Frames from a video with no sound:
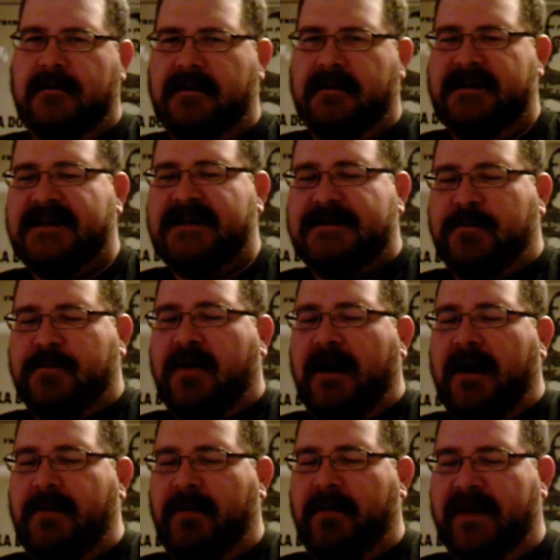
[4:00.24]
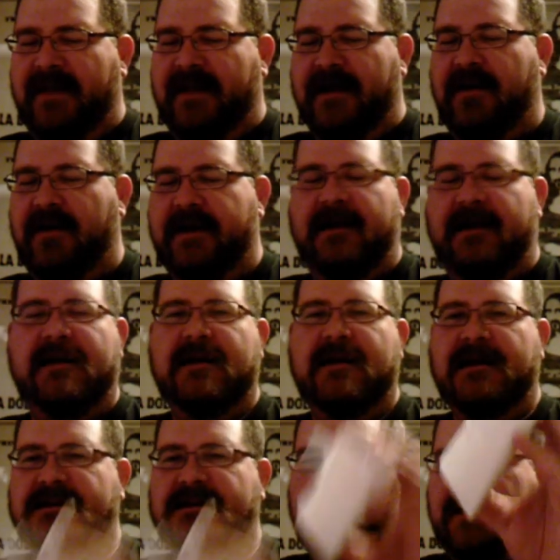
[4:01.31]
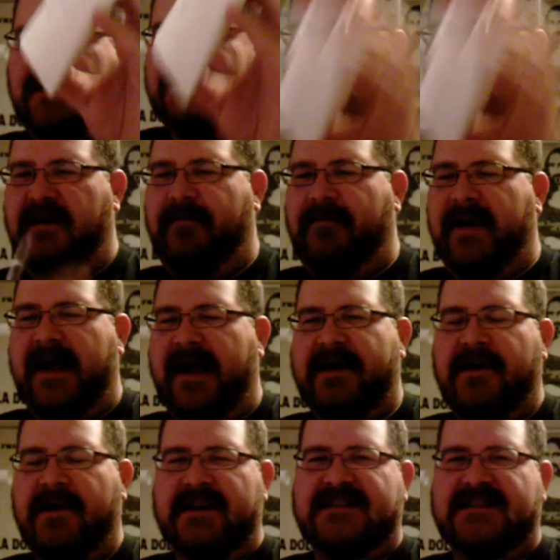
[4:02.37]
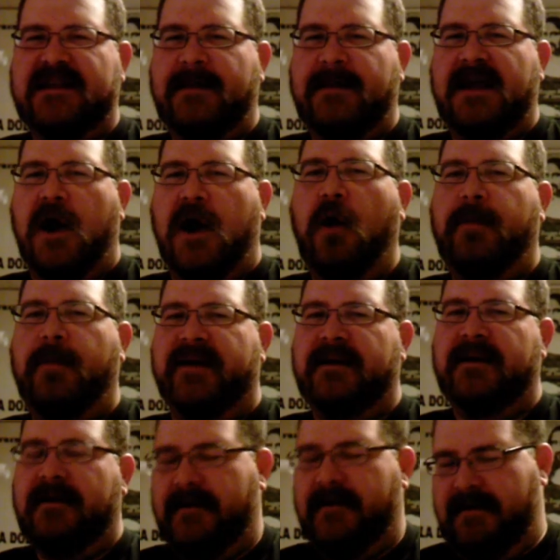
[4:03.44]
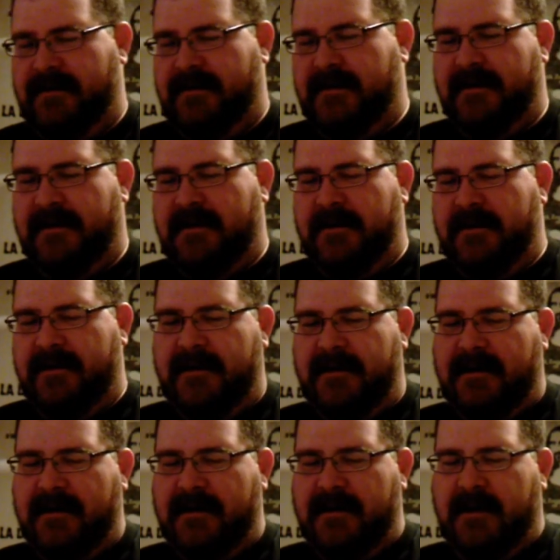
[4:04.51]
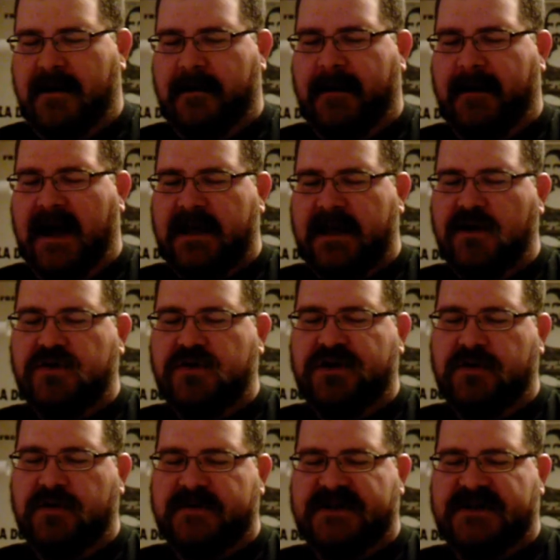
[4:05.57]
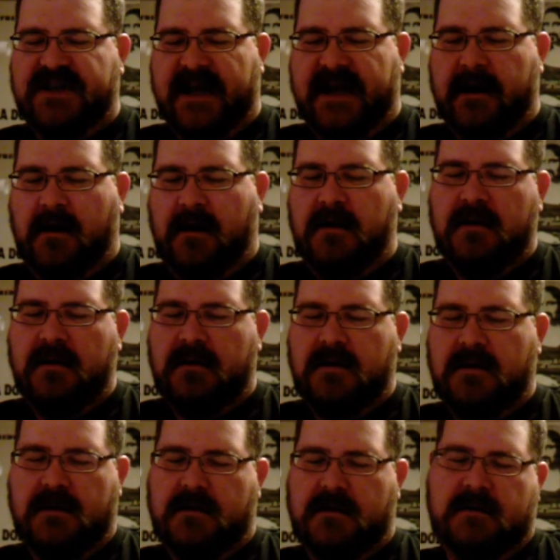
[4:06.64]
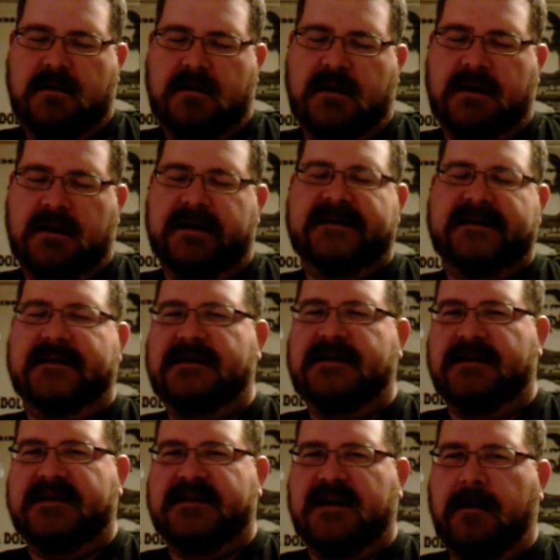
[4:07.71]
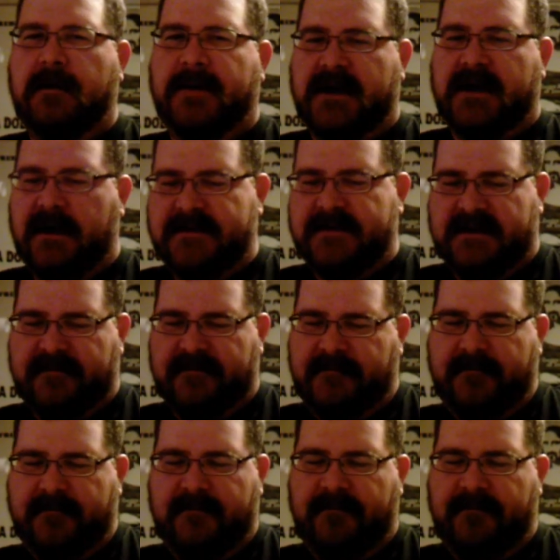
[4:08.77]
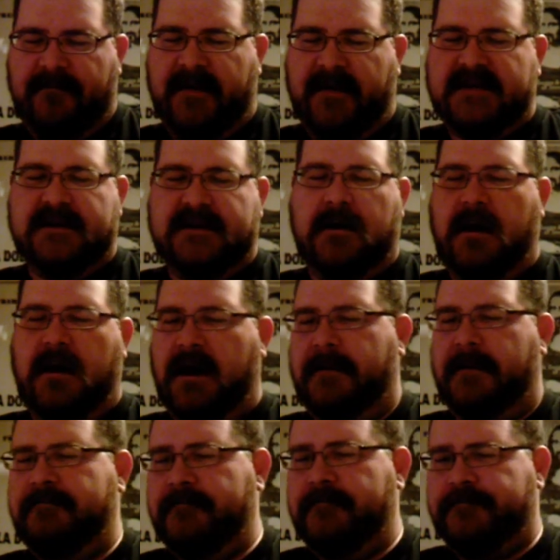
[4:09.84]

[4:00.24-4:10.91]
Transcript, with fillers: this is probably the only 2012 pack you're going to see me open on my YouTube's channel, at least until SOPA comes and fucks it all up.